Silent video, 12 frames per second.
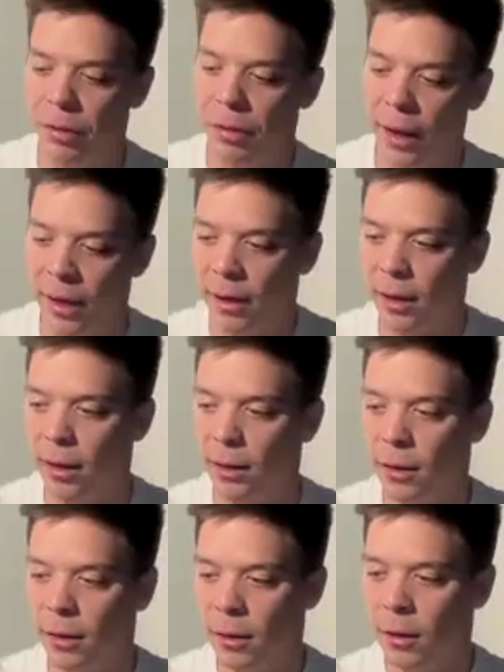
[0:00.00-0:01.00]
think
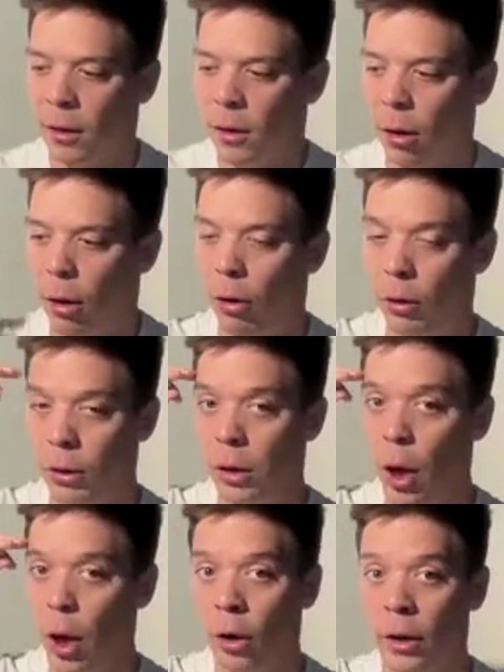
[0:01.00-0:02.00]
on a
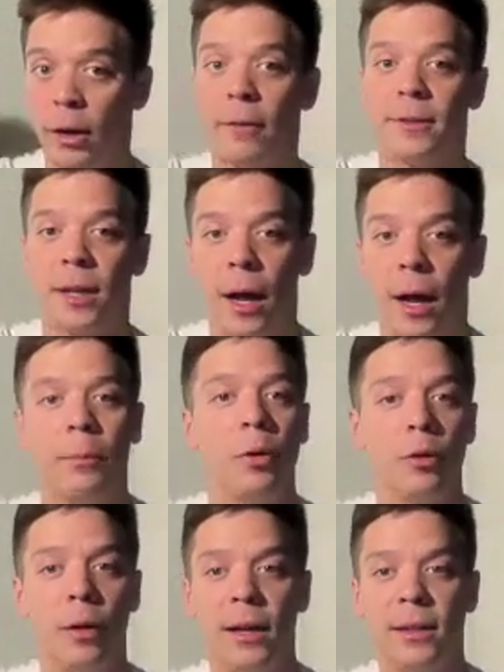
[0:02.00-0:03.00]
long enough time
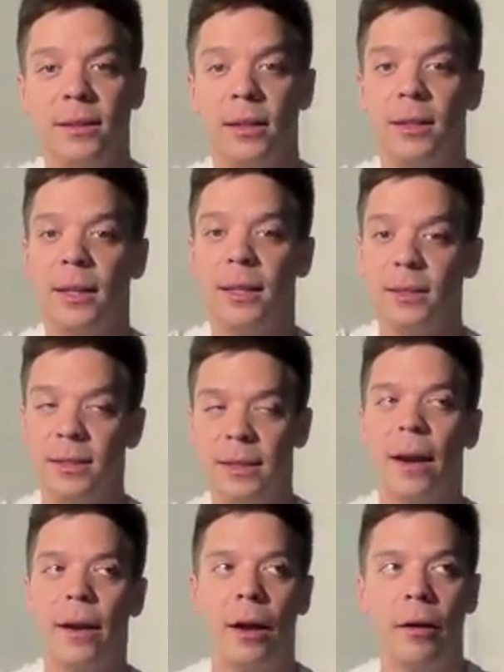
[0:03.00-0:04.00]
horizon,
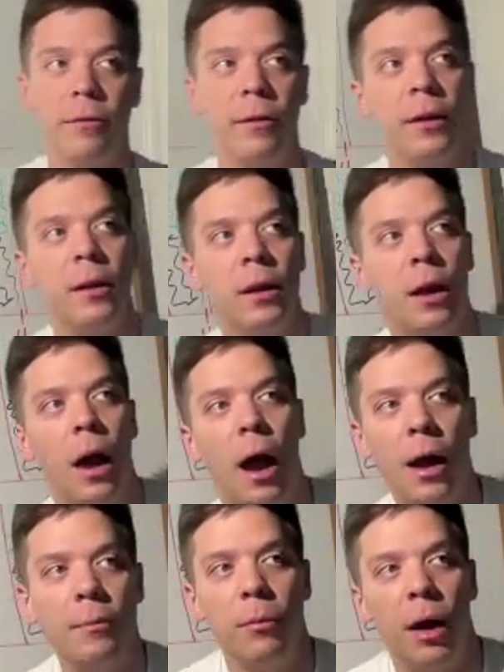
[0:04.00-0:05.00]
instead of
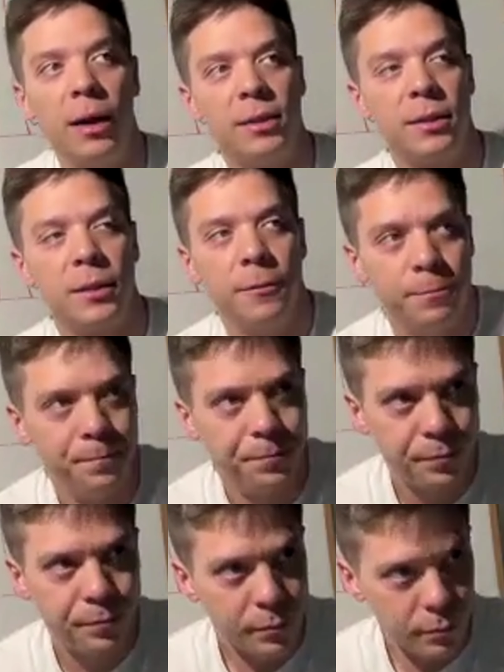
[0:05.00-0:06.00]
I must
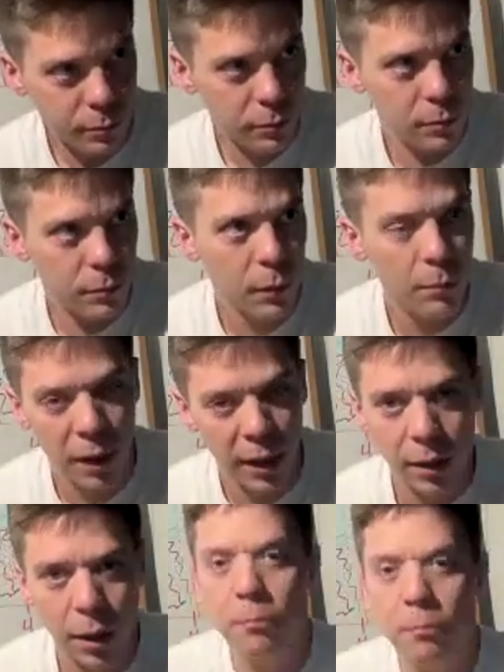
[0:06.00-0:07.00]

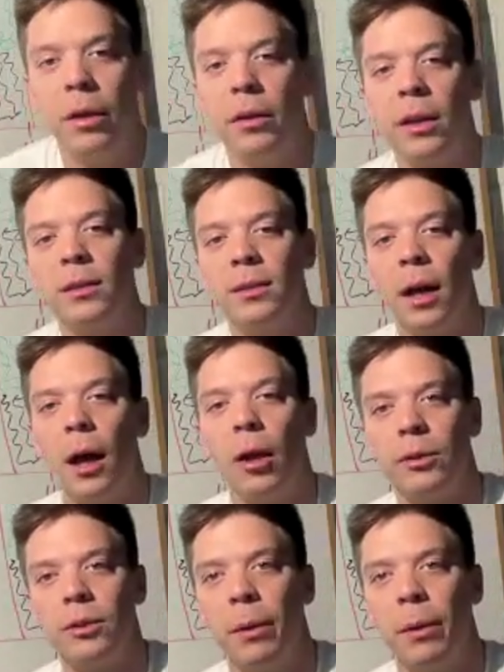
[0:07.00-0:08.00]
make $1 million
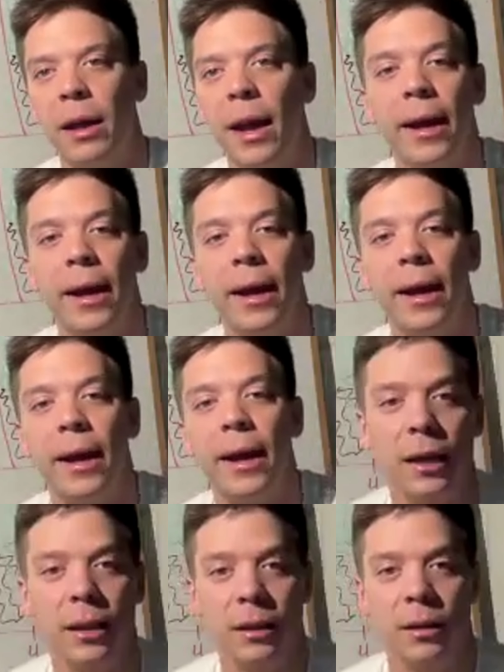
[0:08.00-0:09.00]
by X
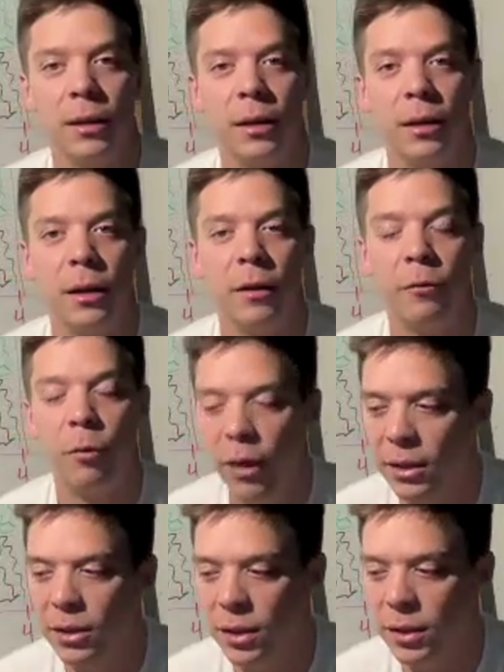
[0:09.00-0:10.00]
date, if we
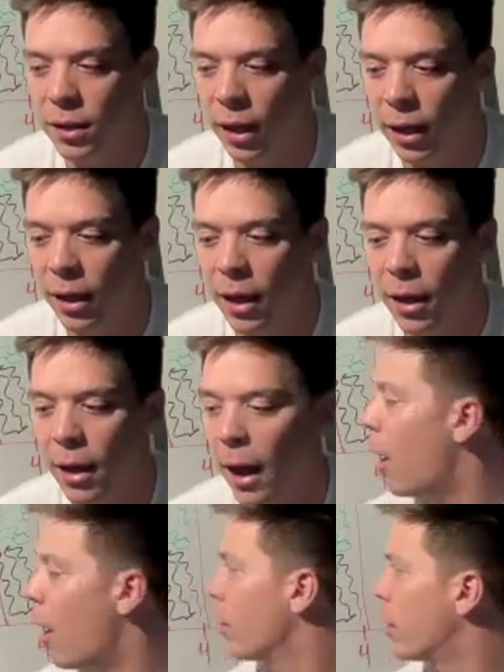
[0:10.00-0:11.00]
can just think,
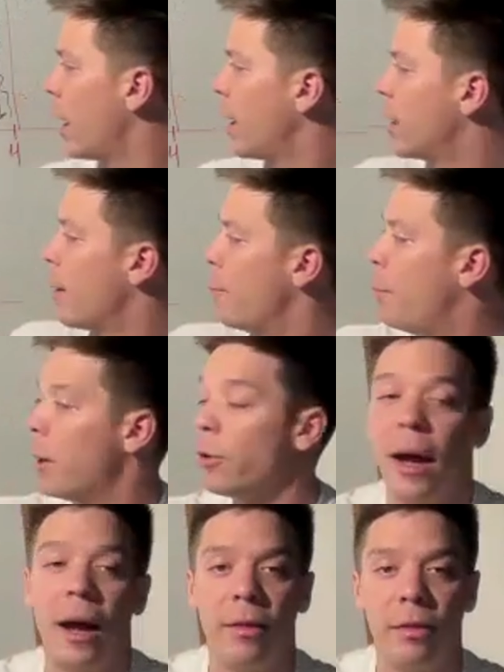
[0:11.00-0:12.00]
how can I get
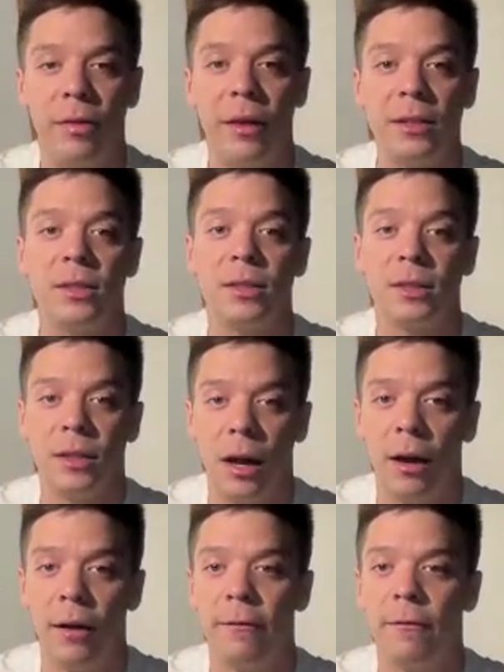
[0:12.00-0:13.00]
better at this
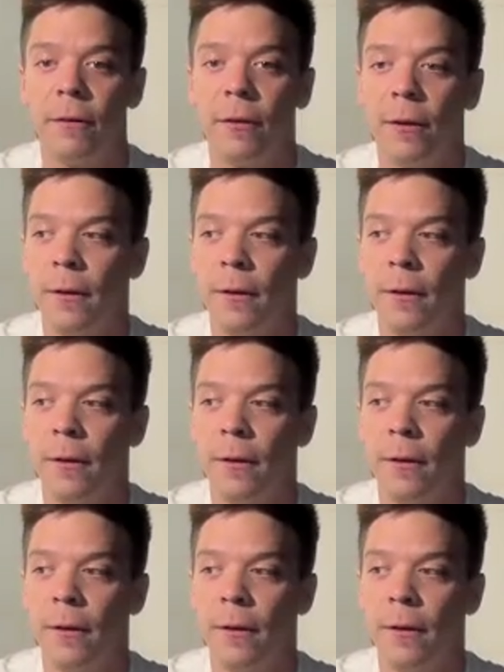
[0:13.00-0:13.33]
stuff